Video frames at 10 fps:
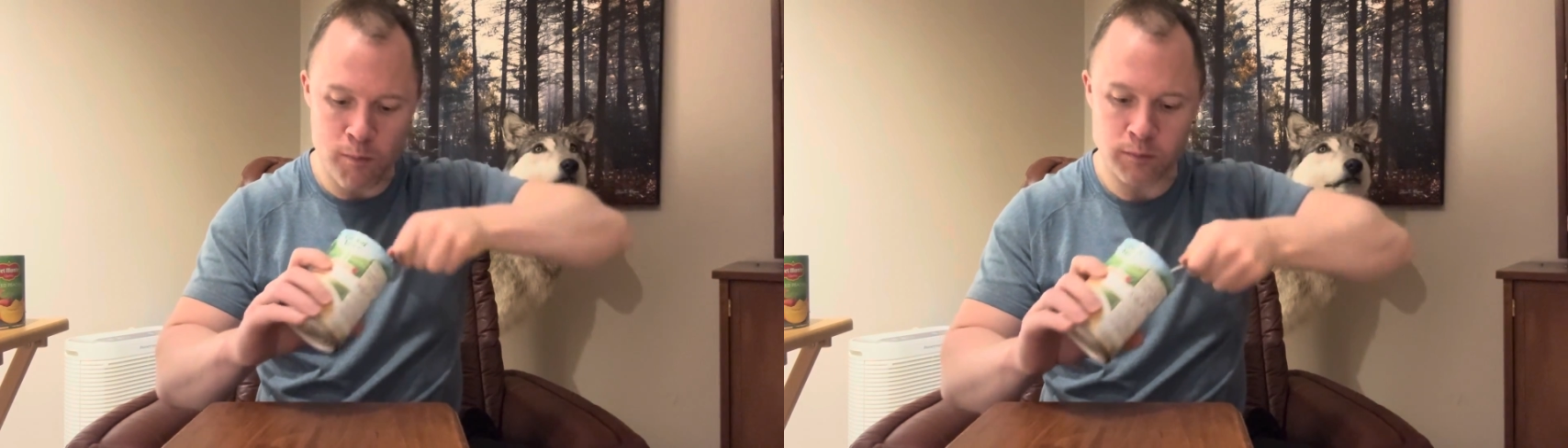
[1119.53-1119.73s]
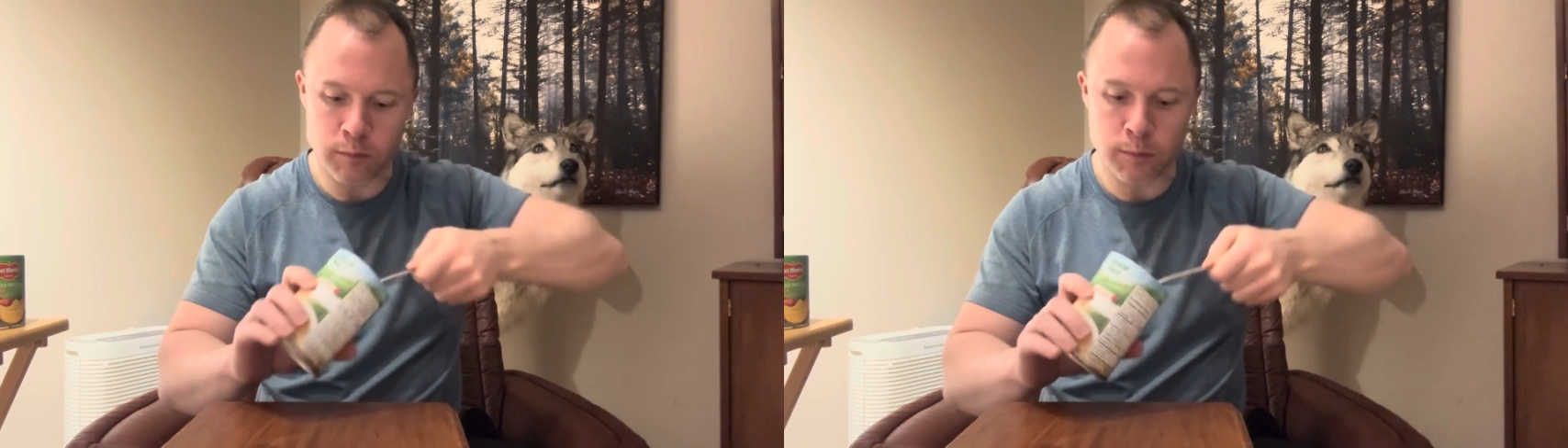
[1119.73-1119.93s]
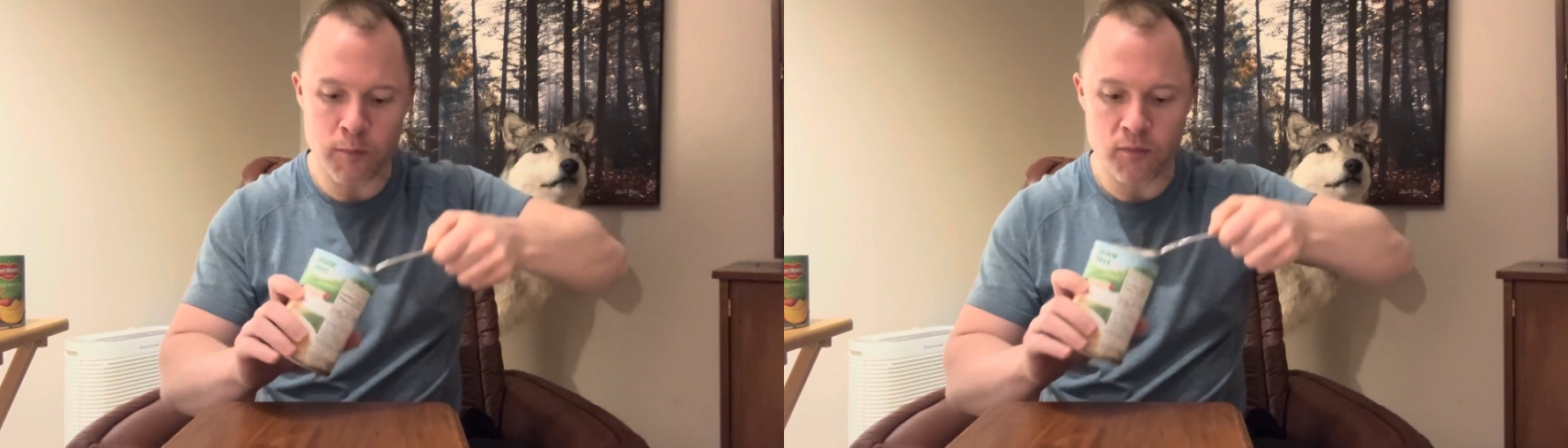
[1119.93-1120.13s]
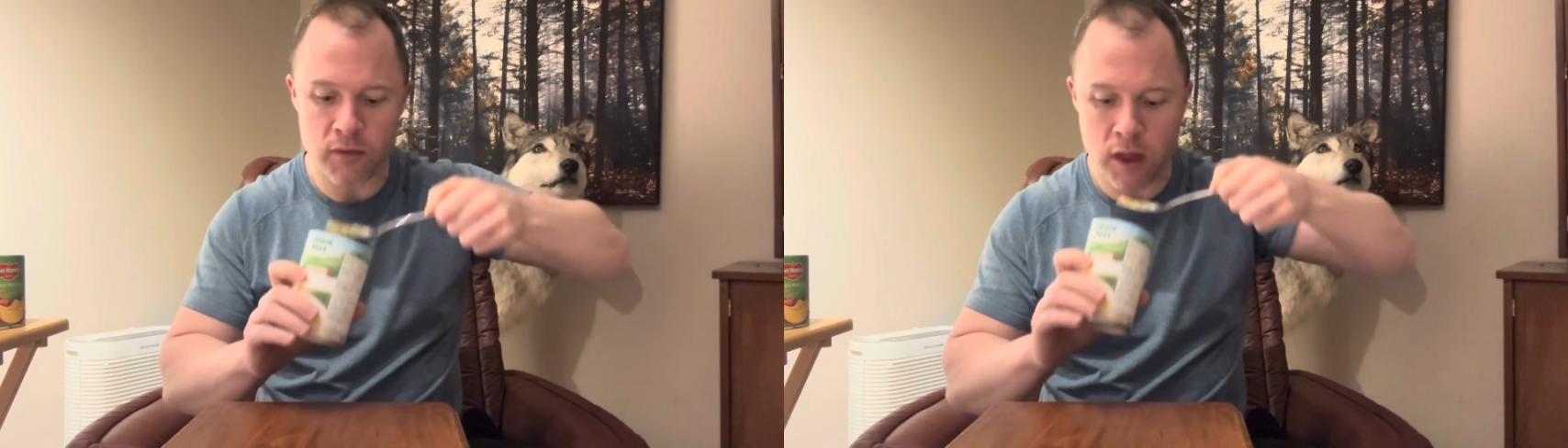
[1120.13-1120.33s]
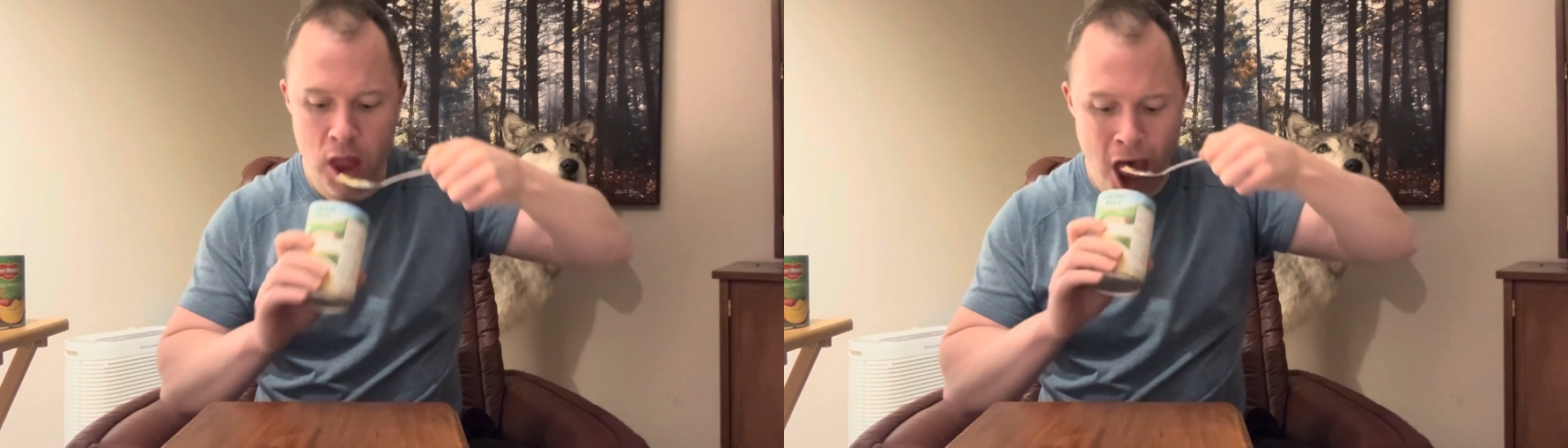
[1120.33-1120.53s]
but it's
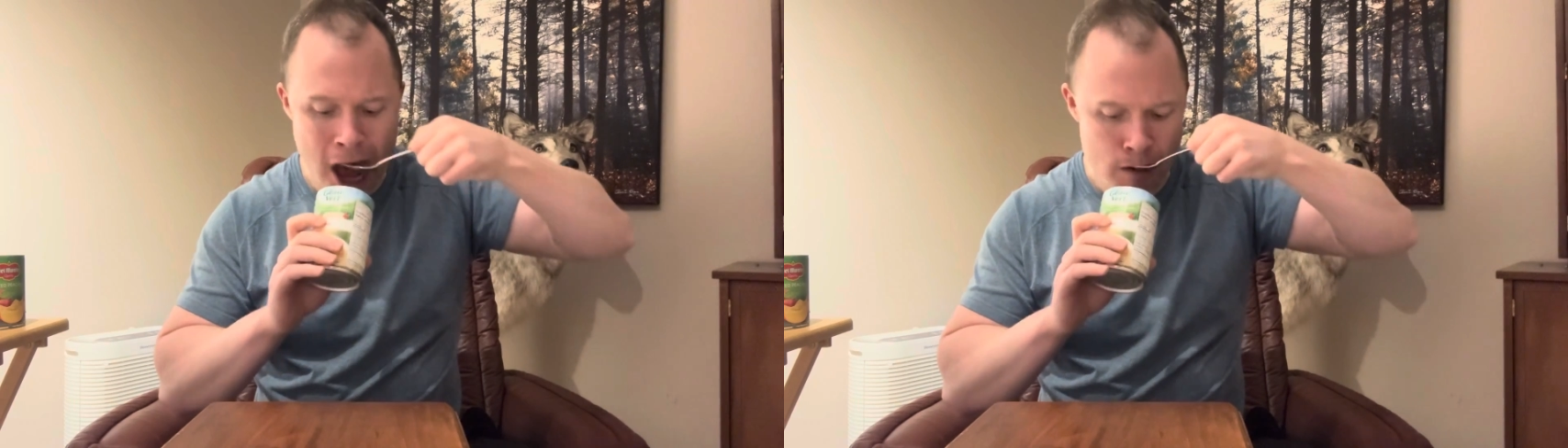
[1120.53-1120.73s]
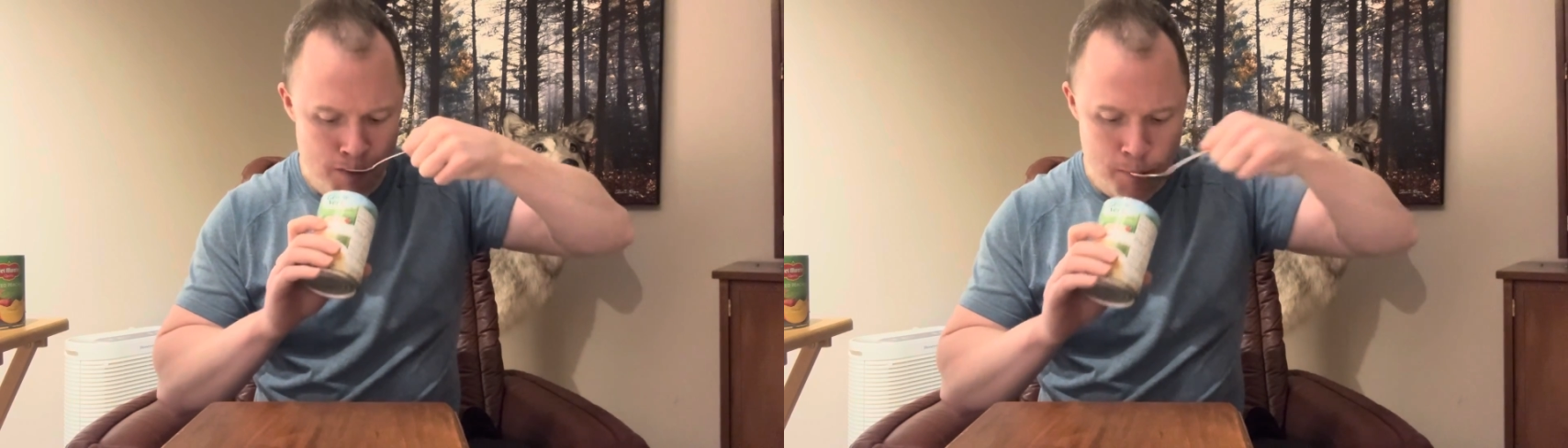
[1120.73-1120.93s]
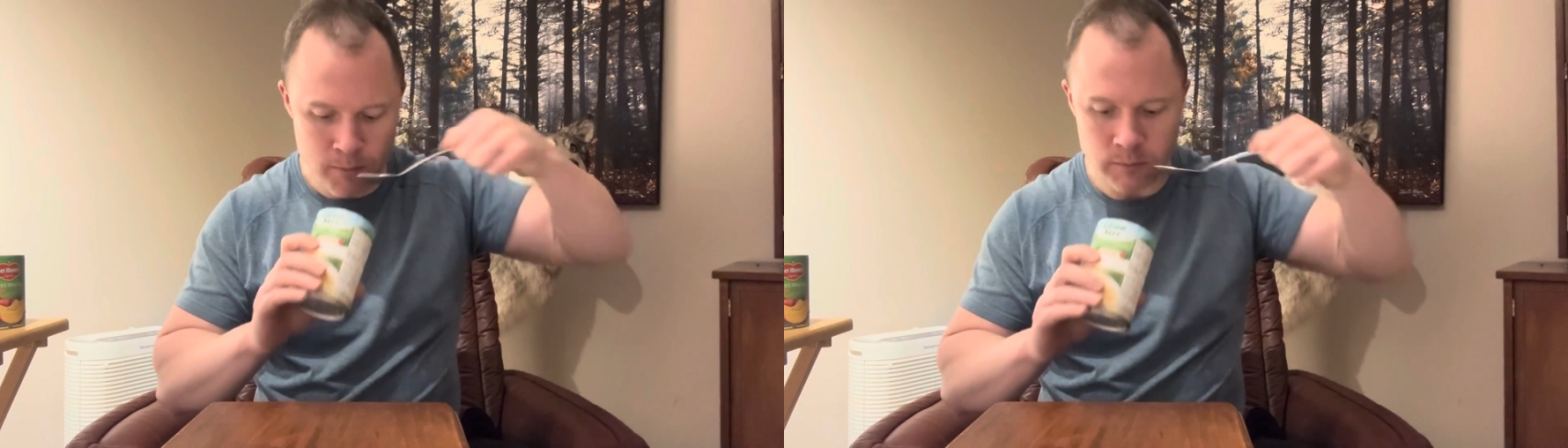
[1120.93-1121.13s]
easy.